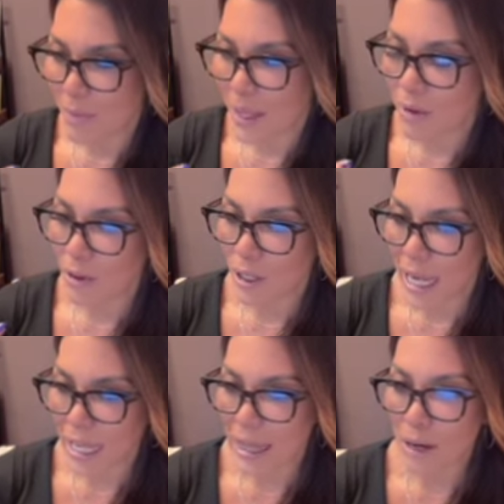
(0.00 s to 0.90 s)
They feel
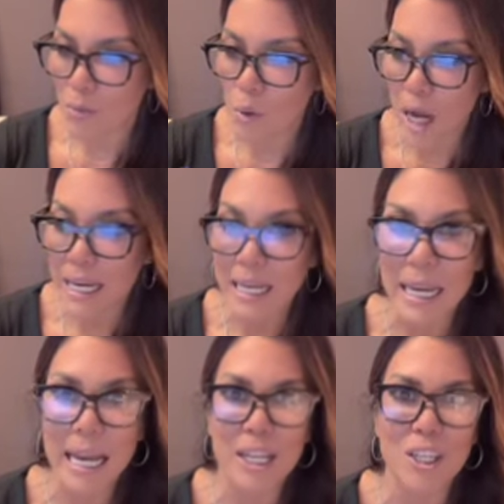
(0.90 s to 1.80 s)
like they're walking on
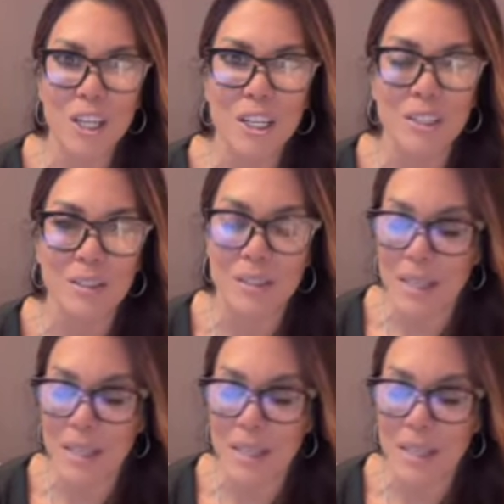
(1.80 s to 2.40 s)
eggshells.